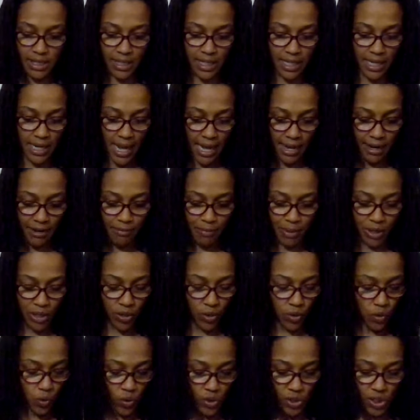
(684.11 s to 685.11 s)
the Nine of
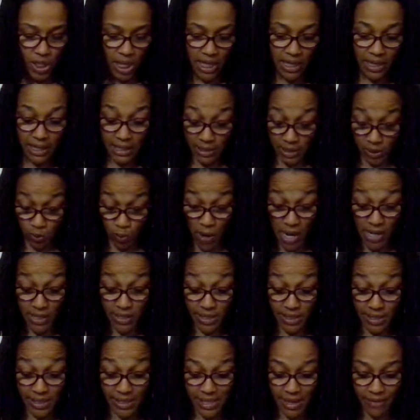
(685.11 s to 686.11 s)
Pentacles, and the twelve
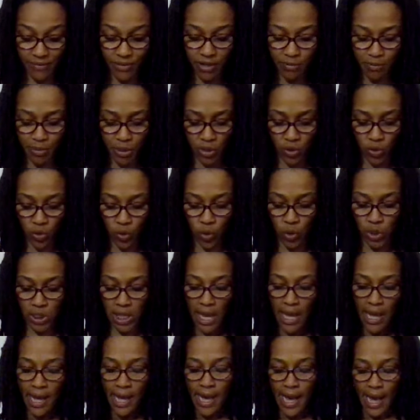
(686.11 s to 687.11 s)
to the Seven of Pentacles
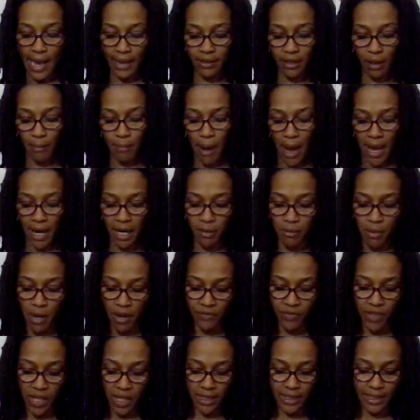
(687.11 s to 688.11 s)
at the bottom
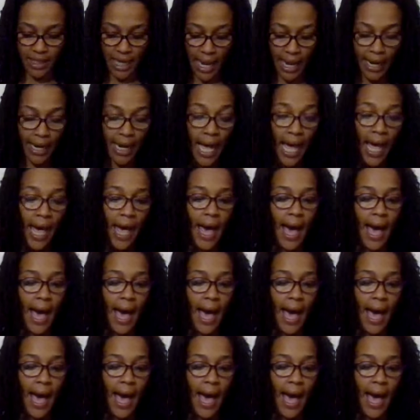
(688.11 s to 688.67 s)
of the deck.